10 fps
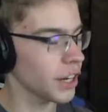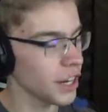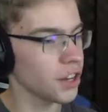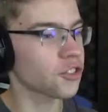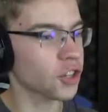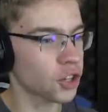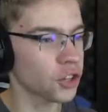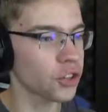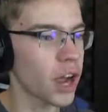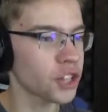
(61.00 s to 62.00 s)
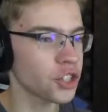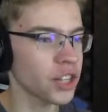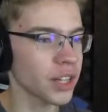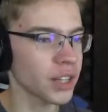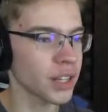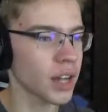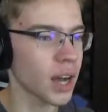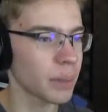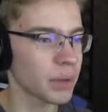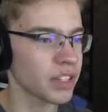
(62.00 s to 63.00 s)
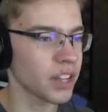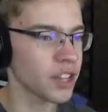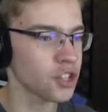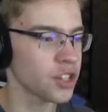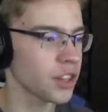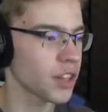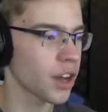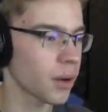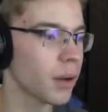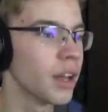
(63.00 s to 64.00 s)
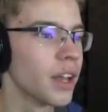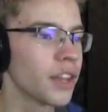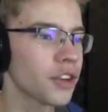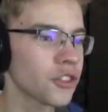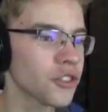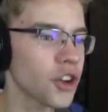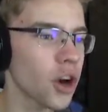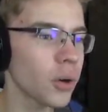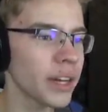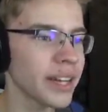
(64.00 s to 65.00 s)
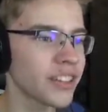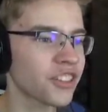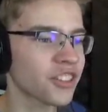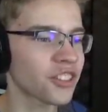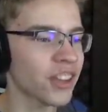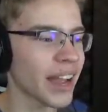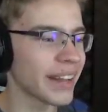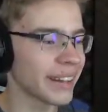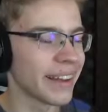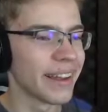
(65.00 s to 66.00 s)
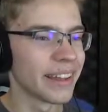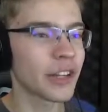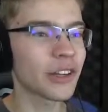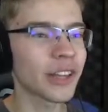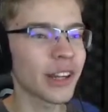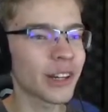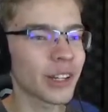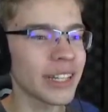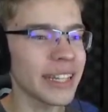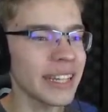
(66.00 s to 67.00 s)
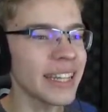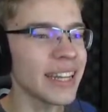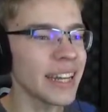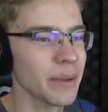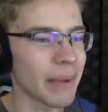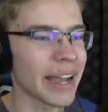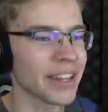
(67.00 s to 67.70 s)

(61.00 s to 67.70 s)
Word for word: is crushing the competition, though. There's no one in sight. They're literally eating my